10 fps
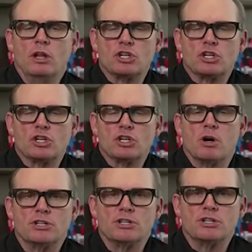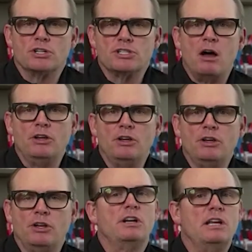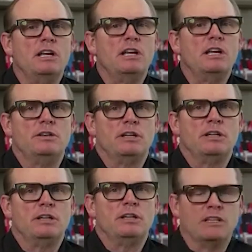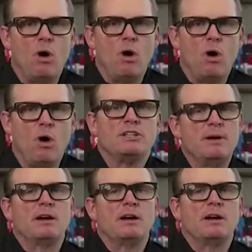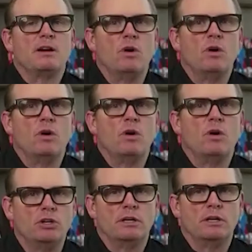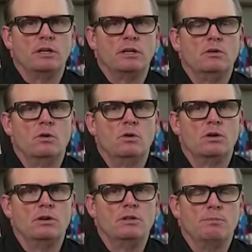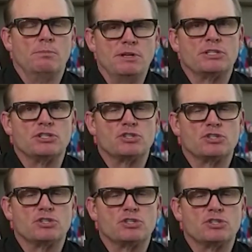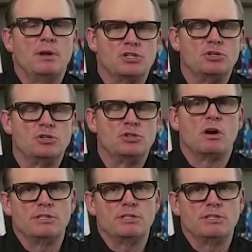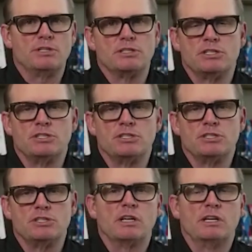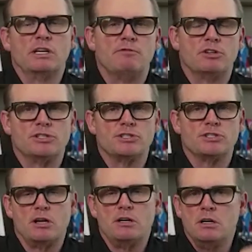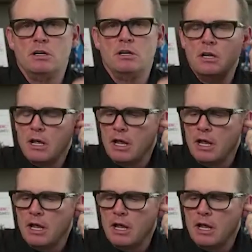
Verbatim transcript: unless you're going to burn yourself out, you're going to need to get the what to be bigger than what you're doing, or the business is trapped because you are the business and this is the working in versus on